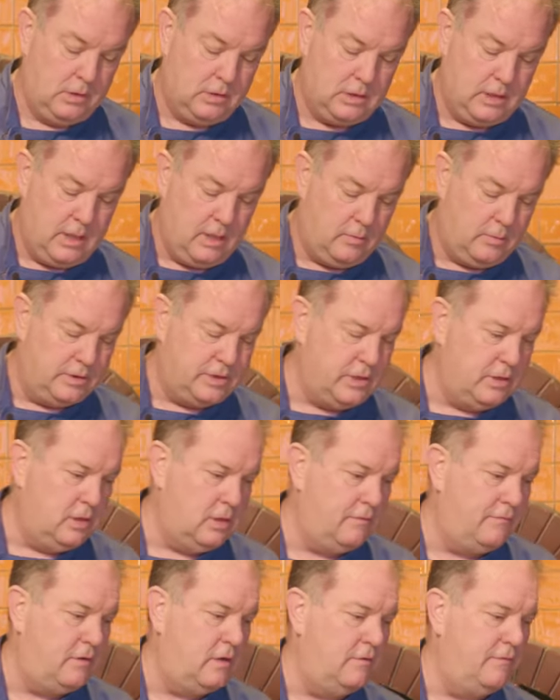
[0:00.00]
So now we'll turn
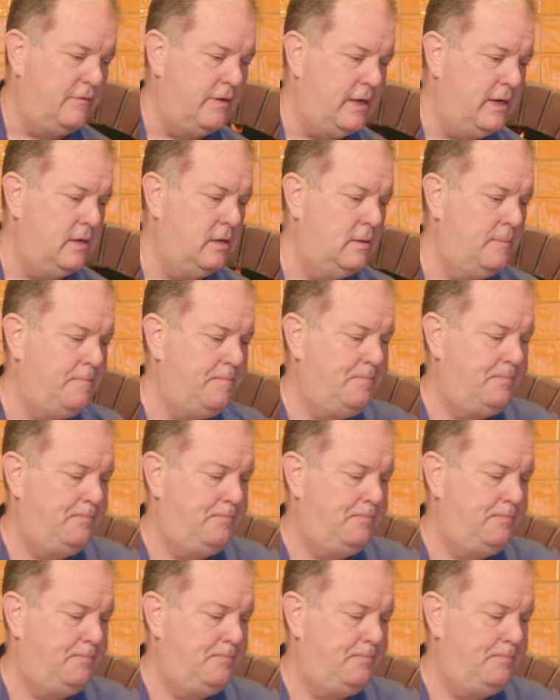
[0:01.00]
off our fire